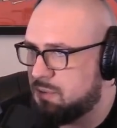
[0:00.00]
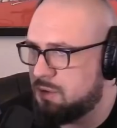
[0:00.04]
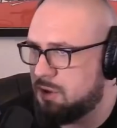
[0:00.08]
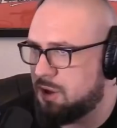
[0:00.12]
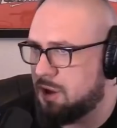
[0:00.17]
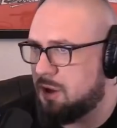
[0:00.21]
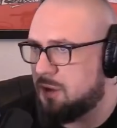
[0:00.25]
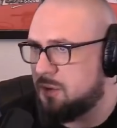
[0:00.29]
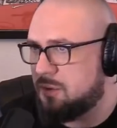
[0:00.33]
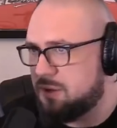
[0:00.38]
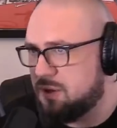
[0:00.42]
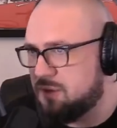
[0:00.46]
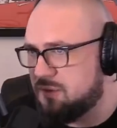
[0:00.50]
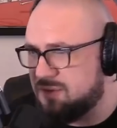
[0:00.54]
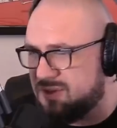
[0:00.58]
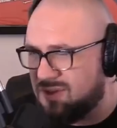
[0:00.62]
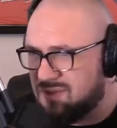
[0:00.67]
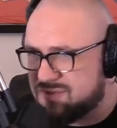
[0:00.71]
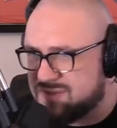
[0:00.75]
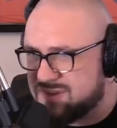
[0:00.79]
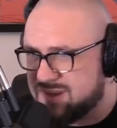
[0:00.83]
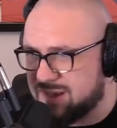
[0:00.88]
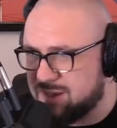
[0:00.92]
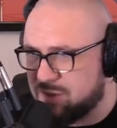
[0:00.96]
you know,
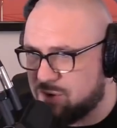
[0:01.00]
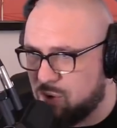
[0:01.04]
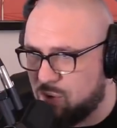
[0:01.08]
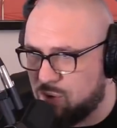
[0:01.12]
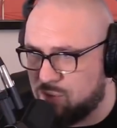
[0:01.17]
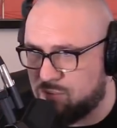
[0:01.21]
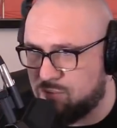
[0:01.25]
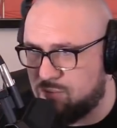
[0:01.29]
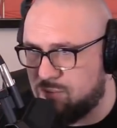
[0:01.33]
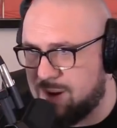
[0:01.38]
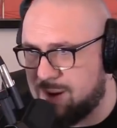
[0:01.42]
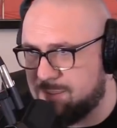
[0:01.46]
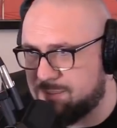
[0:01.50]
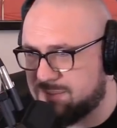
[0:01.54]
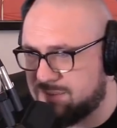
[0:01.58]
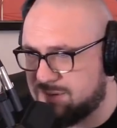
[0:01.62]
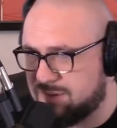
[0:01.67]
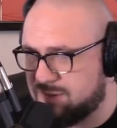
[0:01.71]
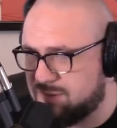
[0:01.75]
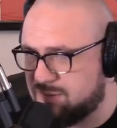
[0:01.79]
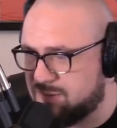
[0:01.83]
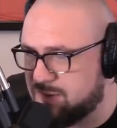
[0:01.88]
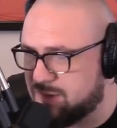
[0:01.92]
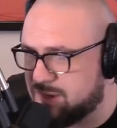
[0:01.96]
you've seen Gordon
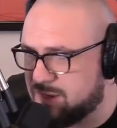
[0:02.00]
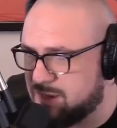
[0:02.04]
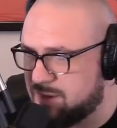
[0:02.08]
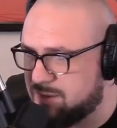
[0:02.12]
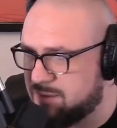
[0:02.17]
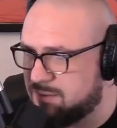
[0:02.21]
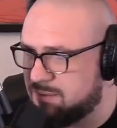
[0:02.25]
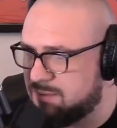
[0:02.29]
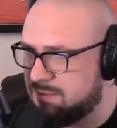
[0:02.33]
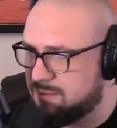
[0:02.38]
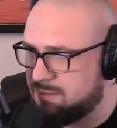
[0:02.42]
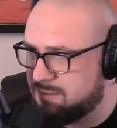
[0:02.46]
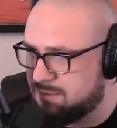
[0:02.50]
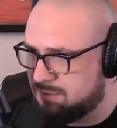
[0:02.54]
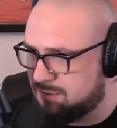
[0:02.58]
Ramsay's fucking...